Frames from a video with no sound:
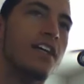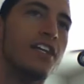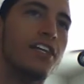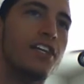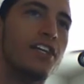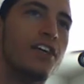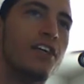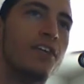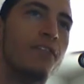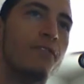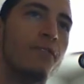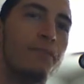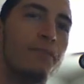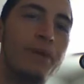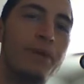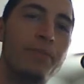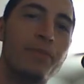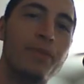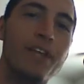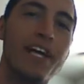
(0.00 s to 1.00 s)
for
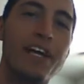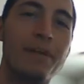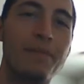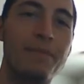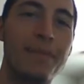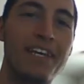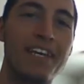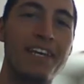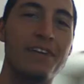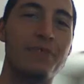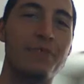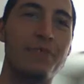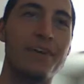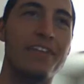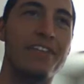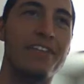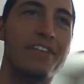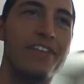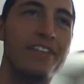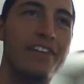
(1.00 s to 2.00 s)
people like me
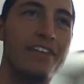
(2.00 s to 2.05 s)
with